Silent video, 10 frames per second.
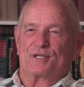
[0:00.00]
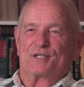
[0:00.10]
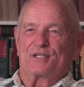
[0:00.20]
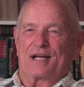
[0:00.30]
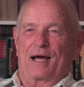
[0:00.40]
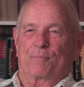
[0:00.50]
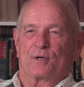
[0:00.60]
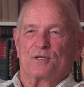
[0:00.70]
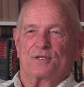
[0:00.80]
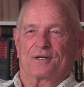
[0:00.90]
and
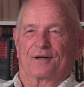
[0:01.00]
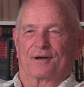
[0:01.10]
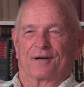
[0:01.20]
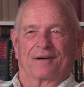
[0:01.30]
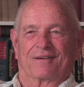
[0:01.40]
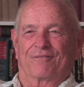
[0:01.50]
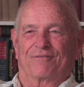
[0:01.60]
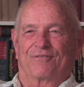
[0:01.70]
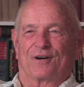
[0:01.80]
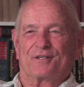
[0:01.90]
cypress are
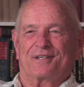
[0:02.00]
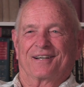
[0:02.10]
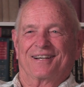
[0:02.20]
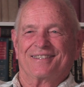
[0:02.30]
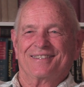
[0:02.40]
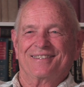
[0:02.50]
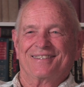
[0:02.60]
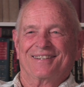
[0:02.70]
first cousins?